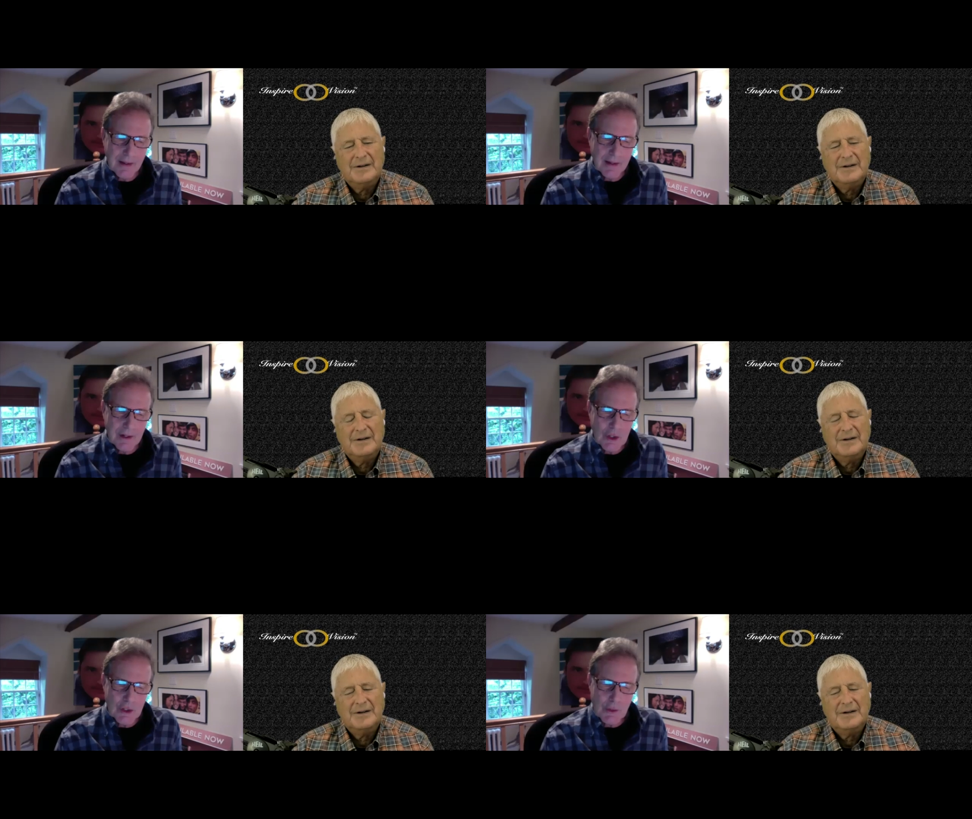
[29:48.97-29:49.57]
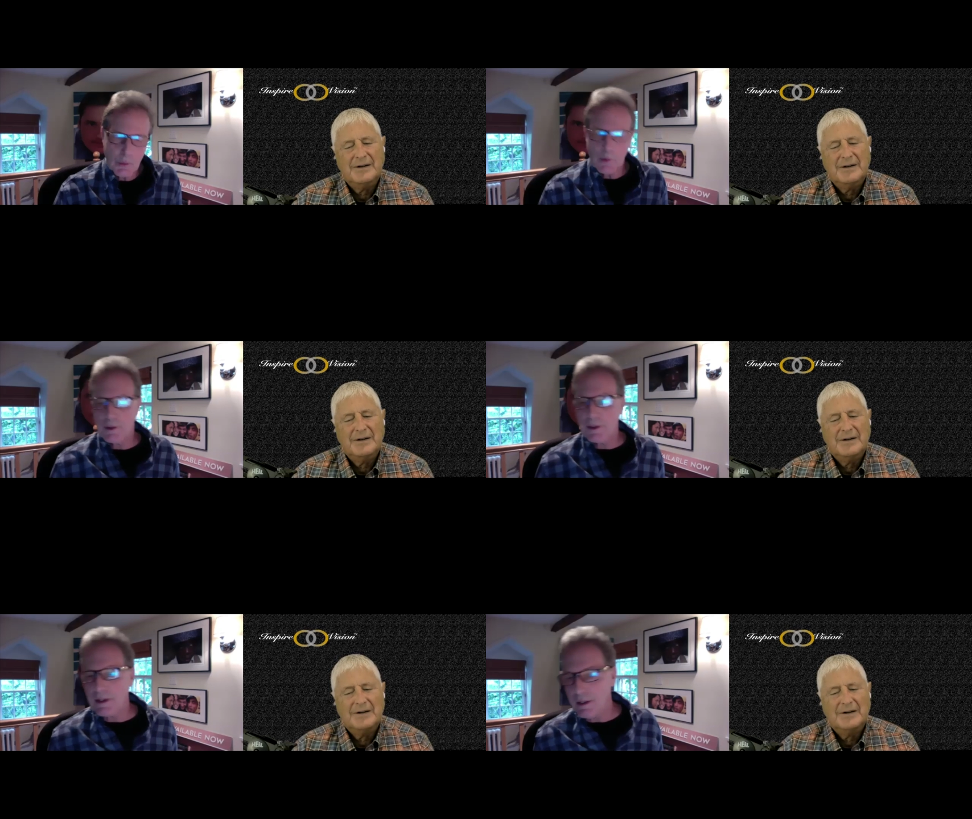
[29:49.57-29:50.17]
Speaker 1: she's
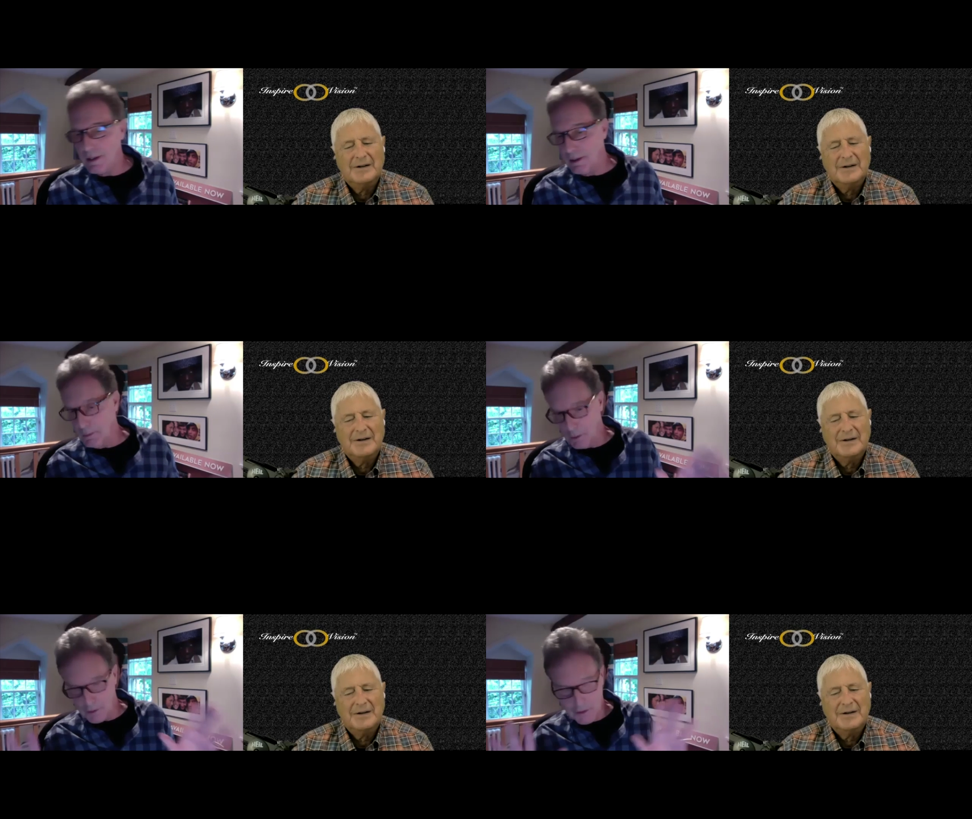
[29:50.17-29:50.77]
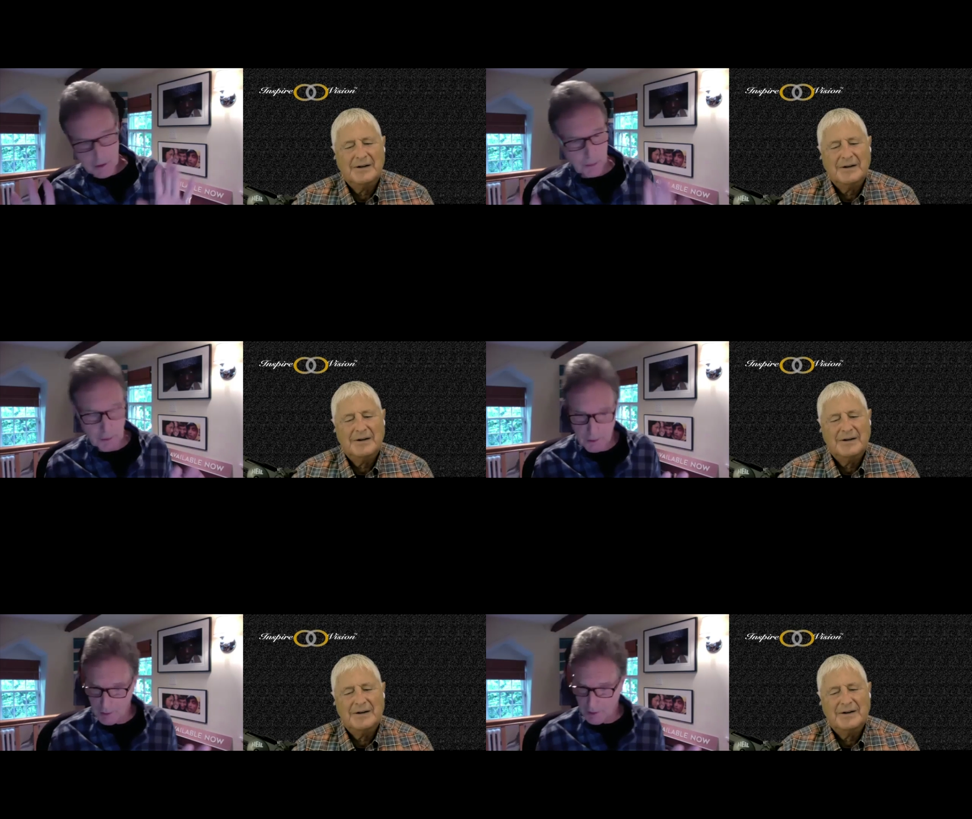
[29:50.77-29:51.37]
wearing, uh, which is
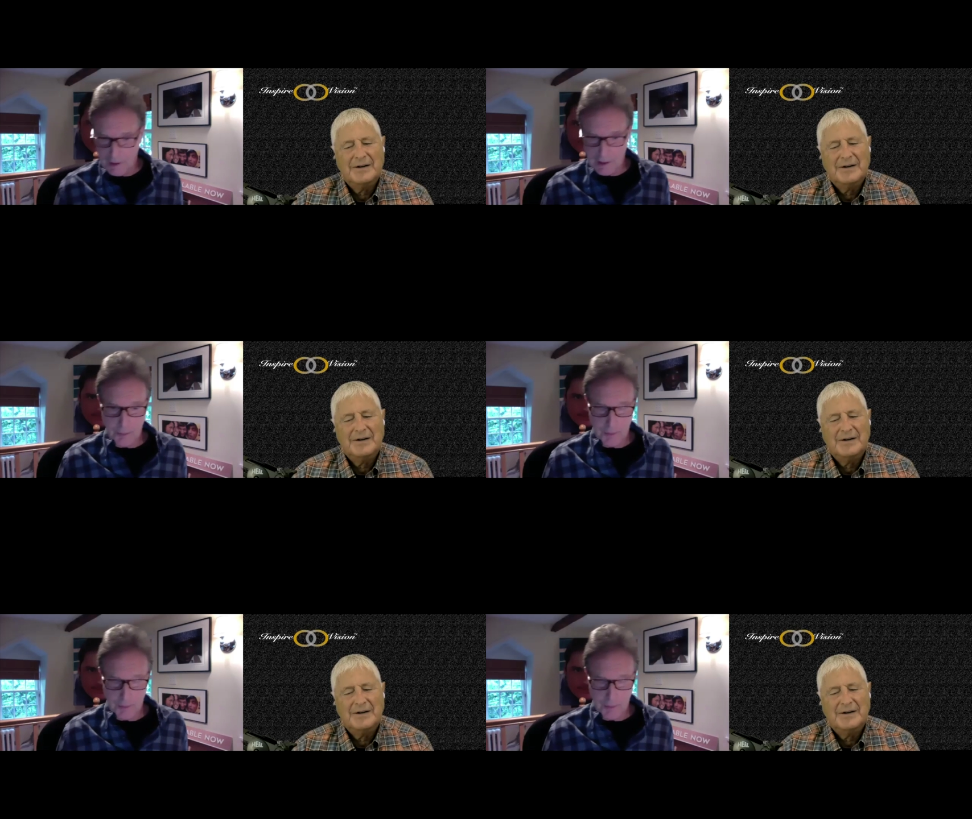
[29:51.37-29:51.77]
typical at camp,